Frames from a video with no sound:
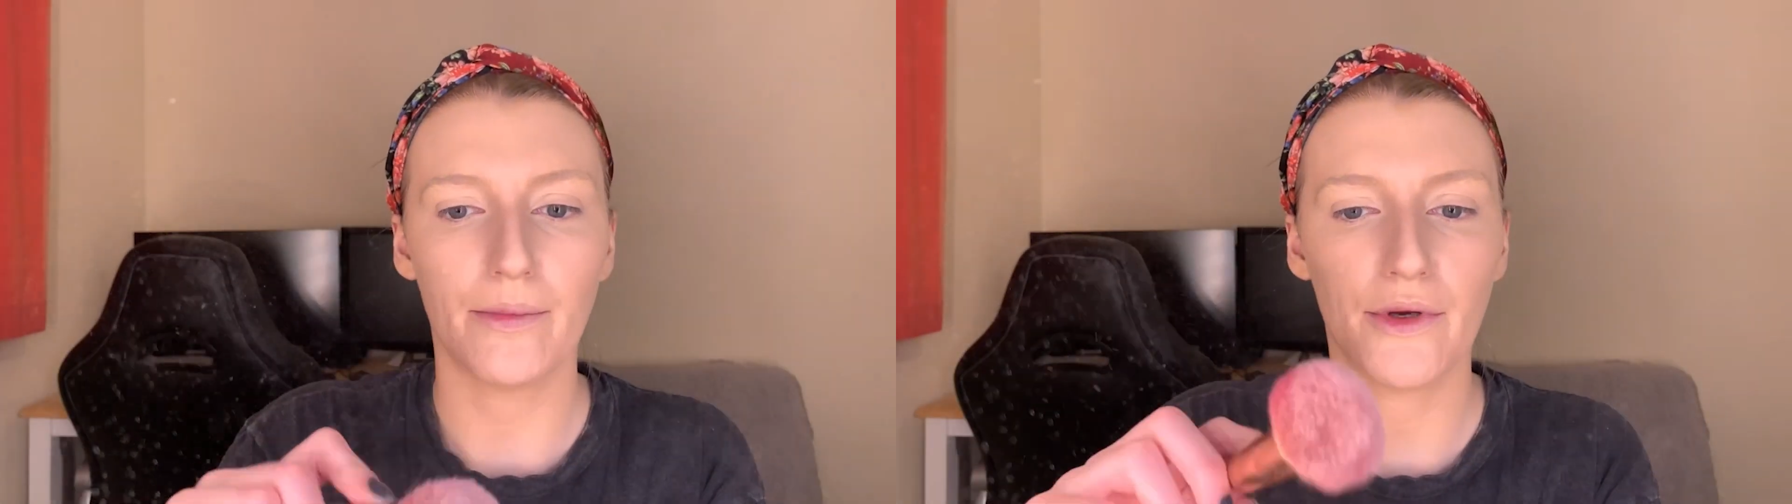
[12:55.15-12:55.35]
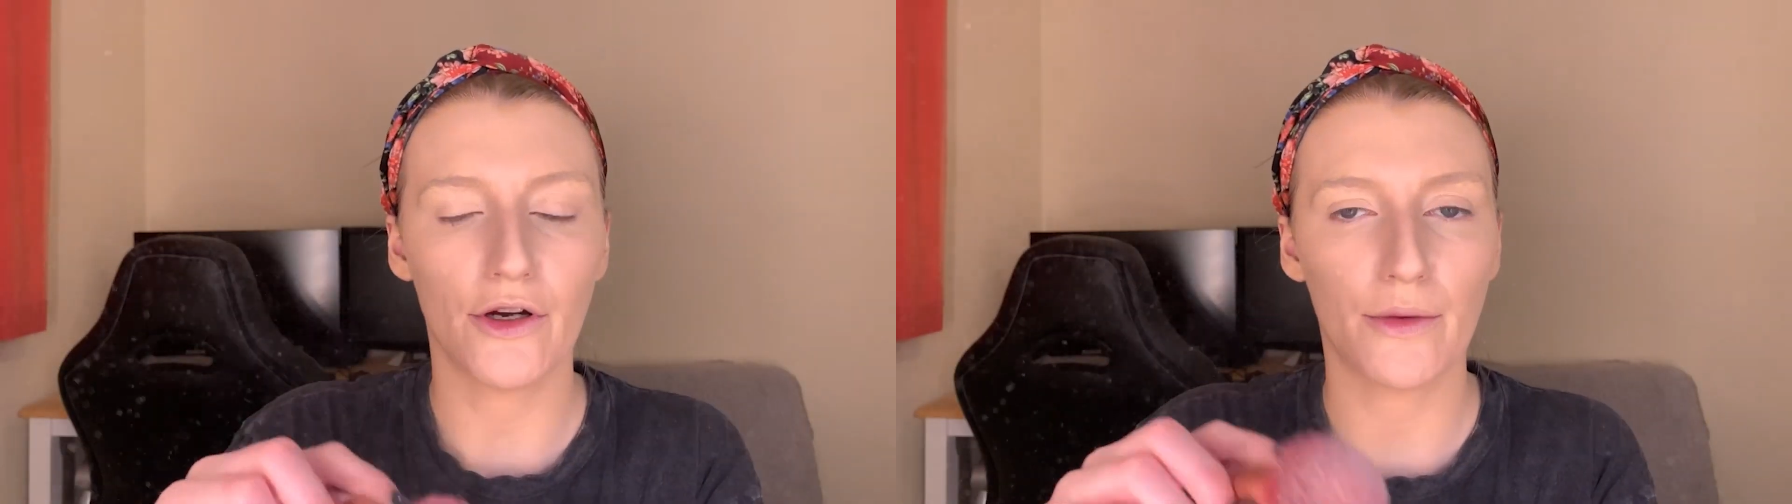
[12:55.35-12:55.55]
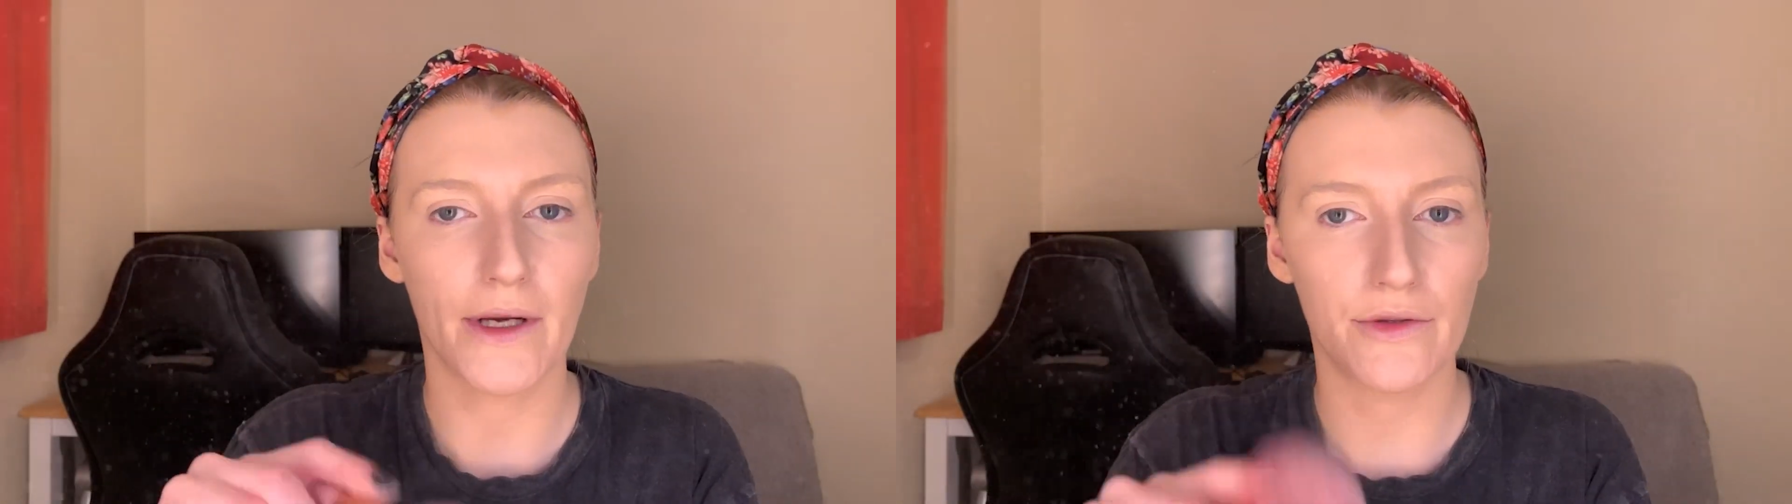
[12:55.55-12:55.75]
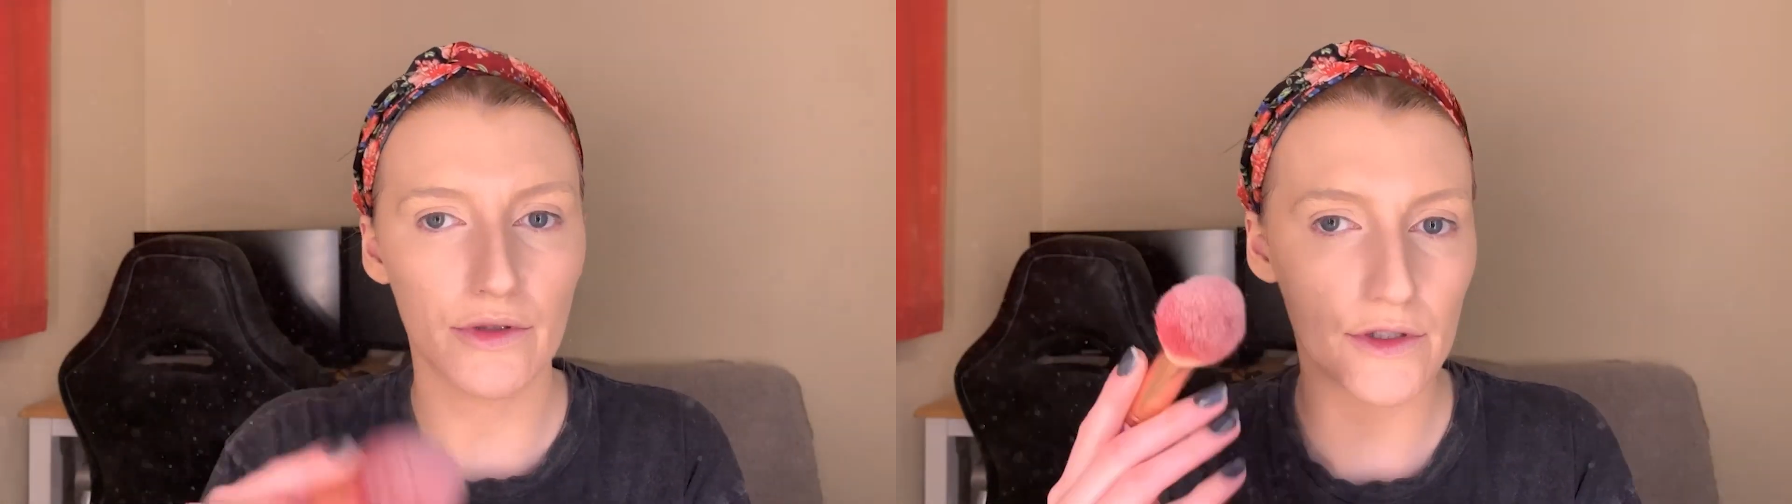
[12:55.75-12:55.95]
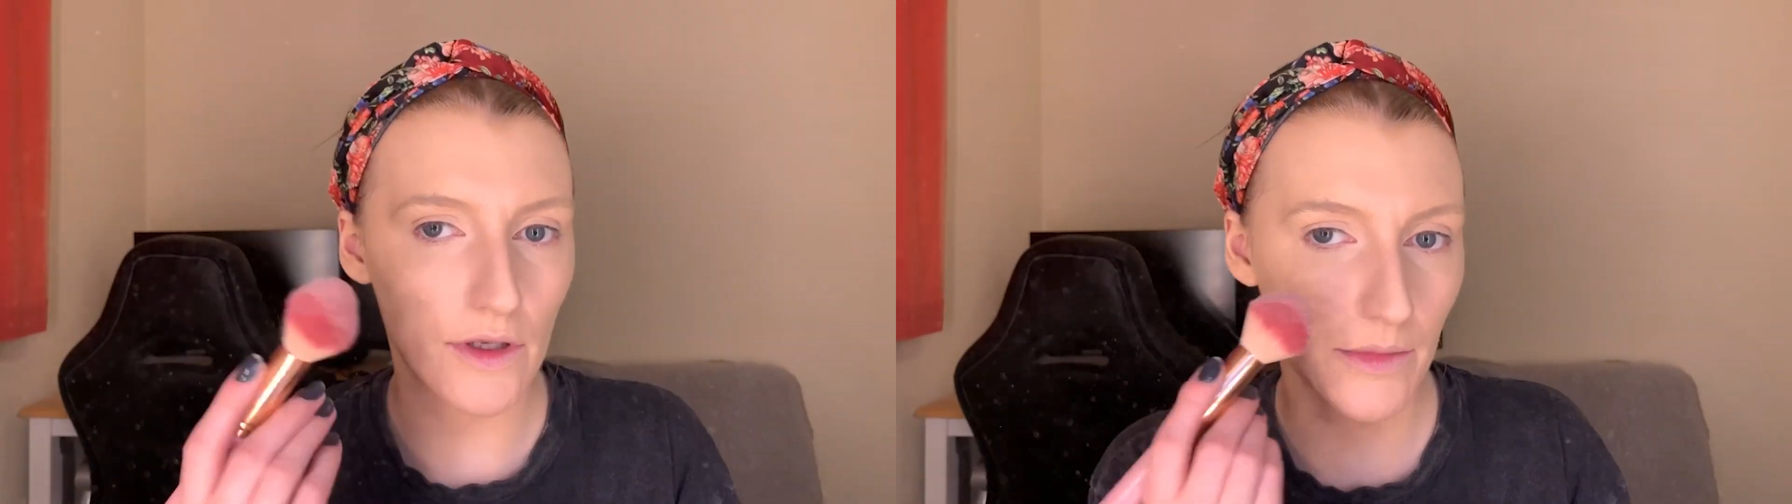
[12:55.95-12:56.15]
put her powder
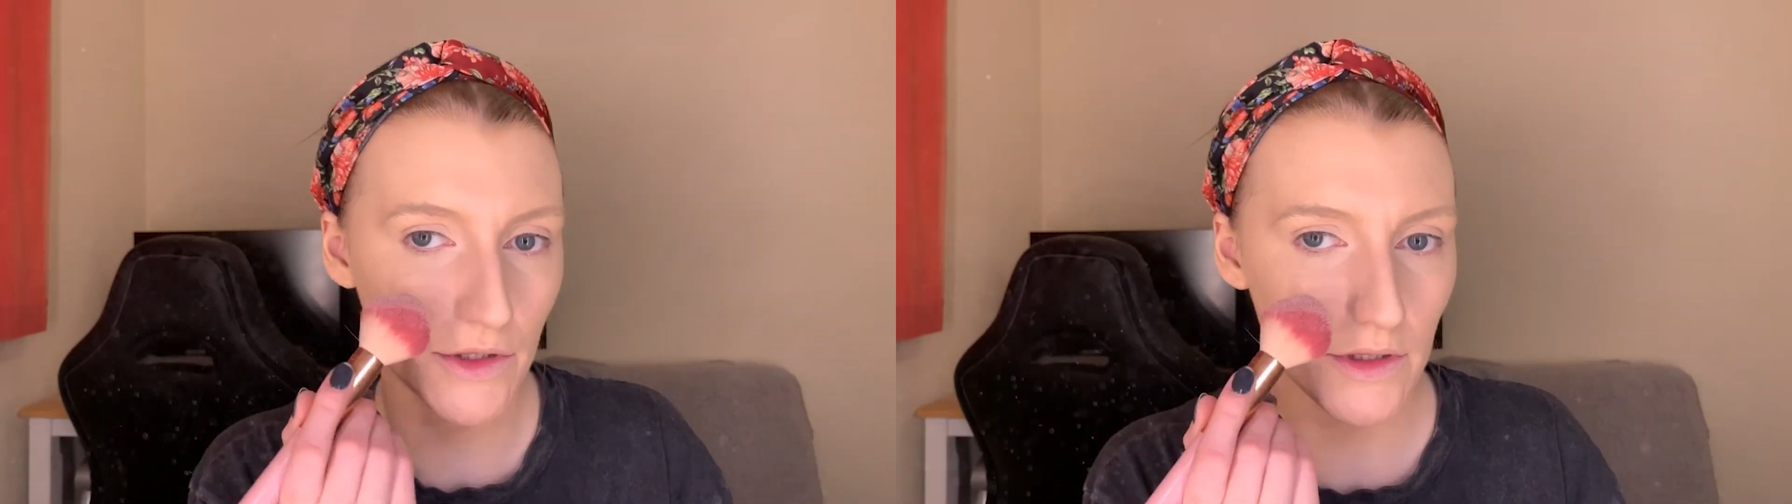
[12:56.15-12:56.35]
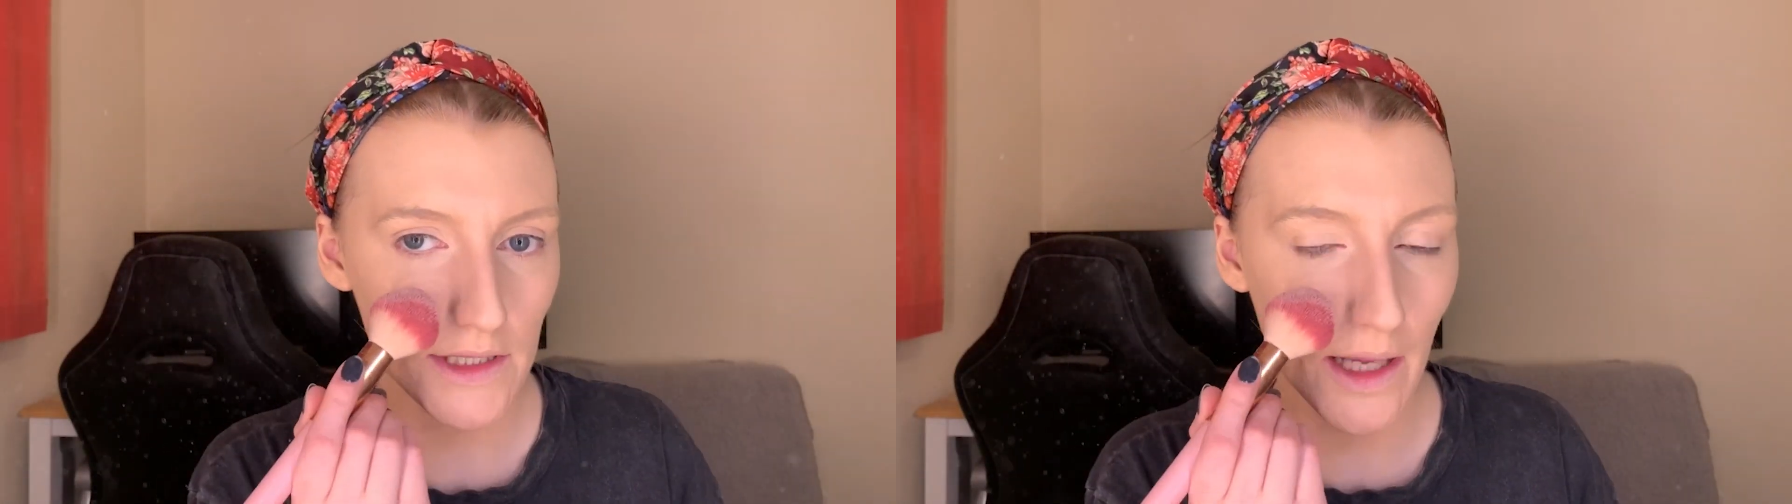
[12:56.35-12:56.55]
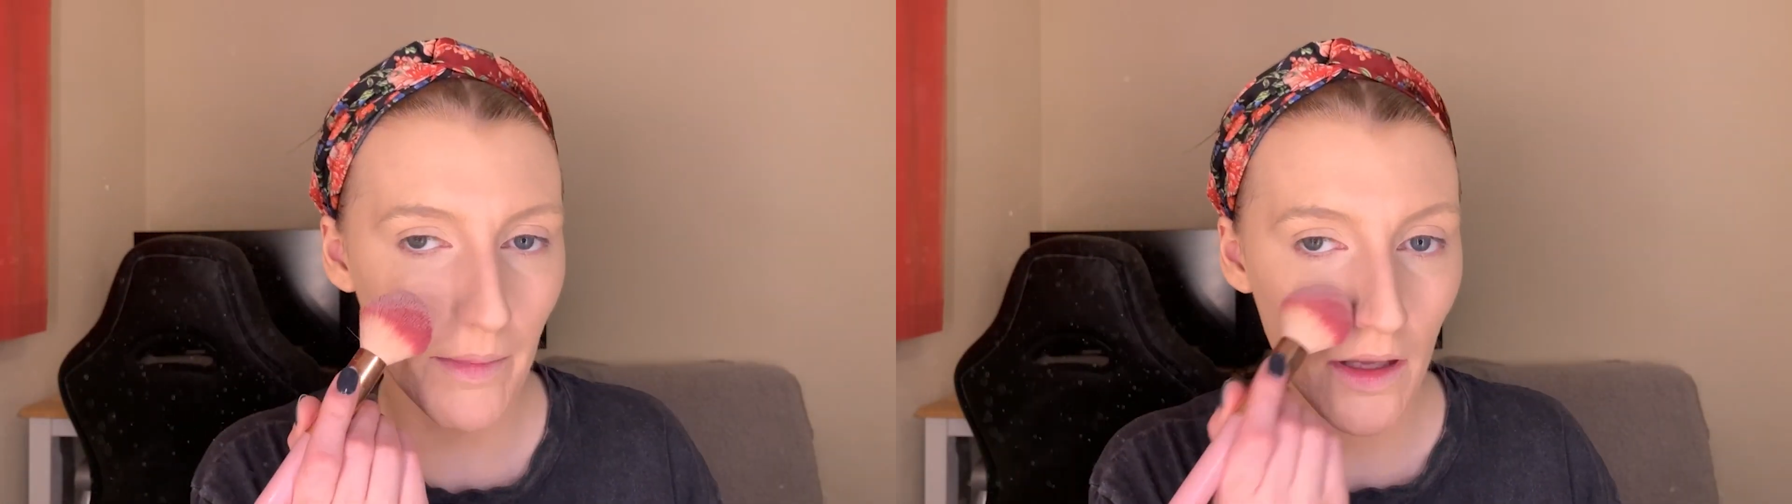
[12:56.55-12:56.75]
on, so I'm going to do the same.